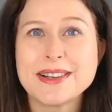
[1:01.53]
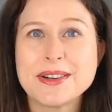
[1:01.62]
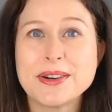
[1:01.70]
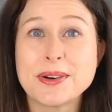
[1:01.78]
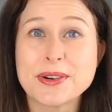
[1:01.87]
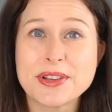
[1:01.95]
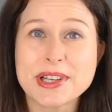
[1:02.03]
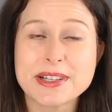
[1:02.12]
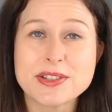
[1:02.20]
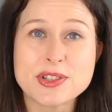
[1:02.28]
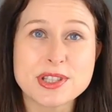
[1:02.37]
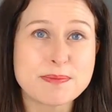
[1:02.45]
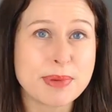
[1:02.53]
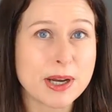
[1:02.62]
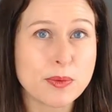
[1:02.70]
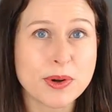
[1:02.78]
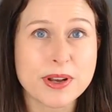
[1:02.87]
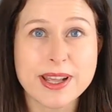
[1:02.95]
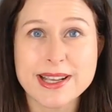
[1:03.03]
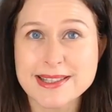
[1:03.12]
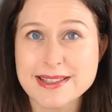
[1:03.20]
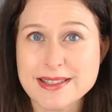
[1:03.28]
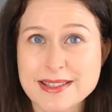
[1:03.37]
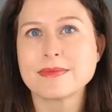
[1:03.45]
or you can just buy one as
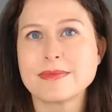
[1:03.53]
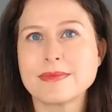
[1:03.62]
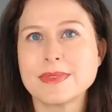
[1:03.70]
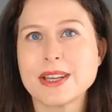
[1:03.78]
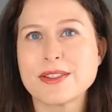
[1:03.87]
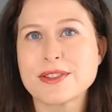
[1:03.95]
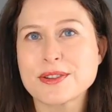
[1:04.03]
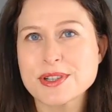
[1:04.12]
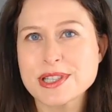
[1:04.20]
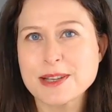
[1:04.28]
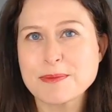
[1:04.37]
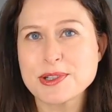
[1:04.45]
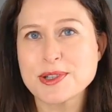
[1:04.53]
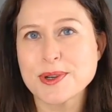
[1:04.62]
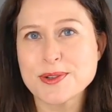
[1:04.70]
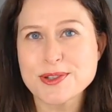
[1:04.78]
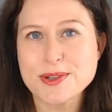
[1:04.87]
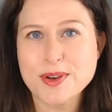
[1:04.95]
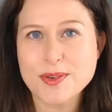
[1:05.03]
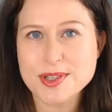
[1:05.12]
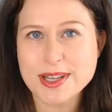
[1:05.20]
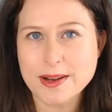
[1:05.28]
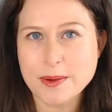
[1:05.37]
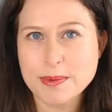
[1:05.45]
is. The third tip is your own studio
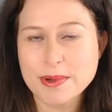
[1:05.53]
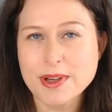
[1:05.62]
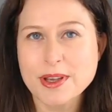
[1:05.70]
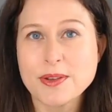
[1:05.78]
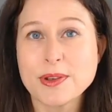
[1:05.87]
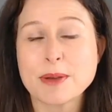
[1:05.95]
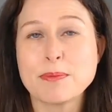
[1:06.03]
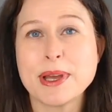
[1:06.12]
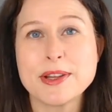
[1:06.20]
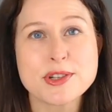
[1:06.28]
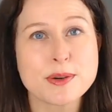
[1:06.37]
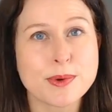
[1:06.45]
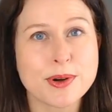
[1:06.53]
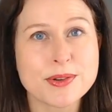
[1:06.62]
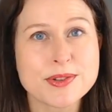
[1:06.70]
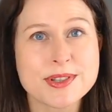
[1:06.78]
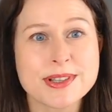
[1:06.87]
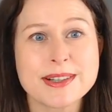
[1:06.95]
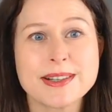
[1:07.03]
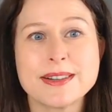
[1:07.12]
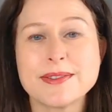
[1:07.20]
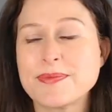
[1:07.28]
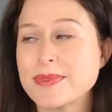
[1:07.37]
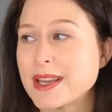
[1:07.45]
setup. You can paint your walls,
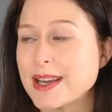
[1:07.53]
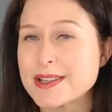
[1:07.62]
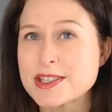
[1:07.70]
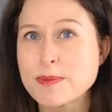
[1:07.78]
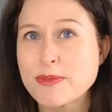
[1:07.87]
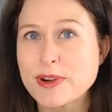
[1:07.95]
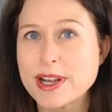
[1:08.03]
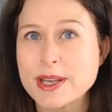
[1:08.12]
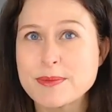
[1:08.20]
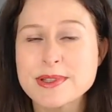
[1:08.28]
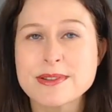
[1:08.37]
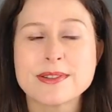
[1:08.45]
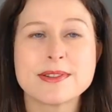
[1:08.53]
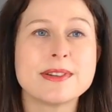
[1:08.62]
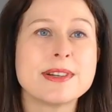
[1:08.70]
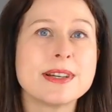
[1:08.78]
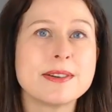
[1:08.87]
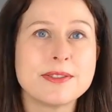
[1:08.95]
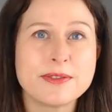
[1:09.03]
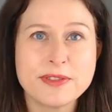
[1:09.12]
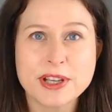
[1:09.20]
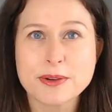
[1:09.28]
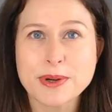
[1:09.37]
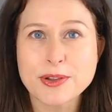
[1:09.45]
add some frames,
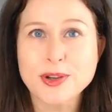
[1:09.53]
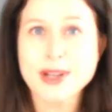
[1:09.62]
figure out your